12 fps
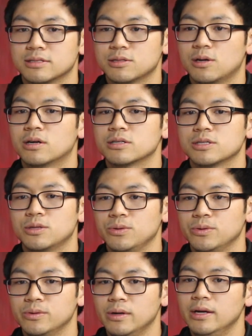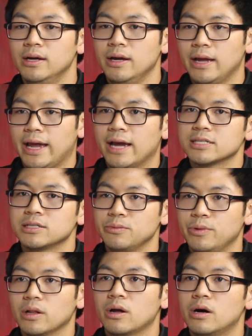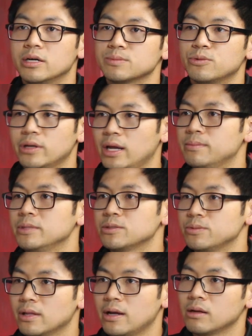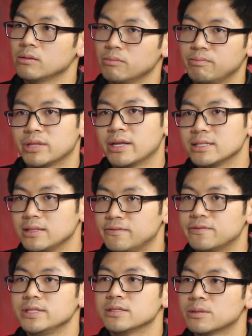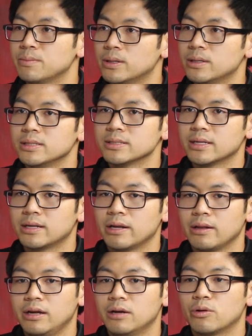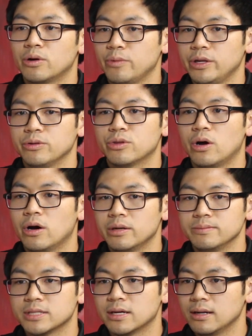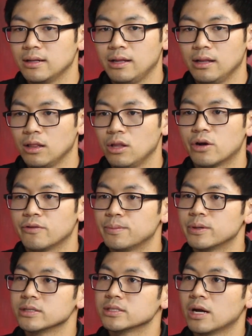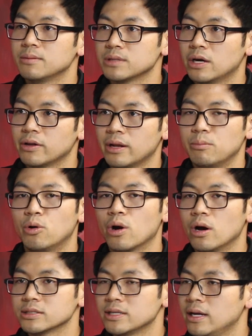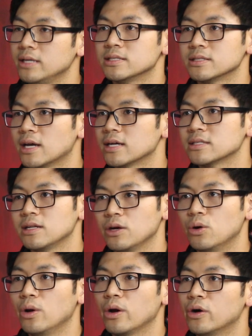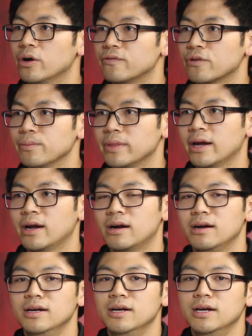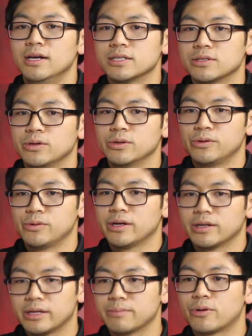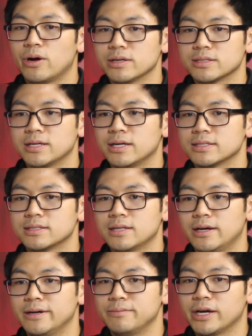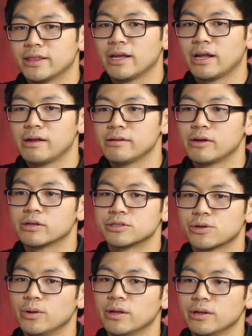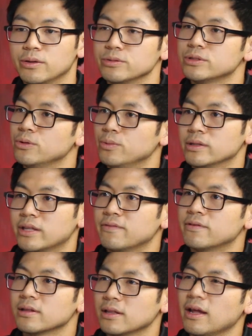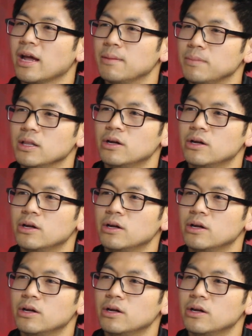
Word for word: starts to actually will cause more damage with like potential freezer burns, and mm-hmm. then later on when you thaw them, suddenly a lot of purge comes out and more oxidation is actually going on from there. Yeah. So during that process, um, I think controlling those two will definitely help a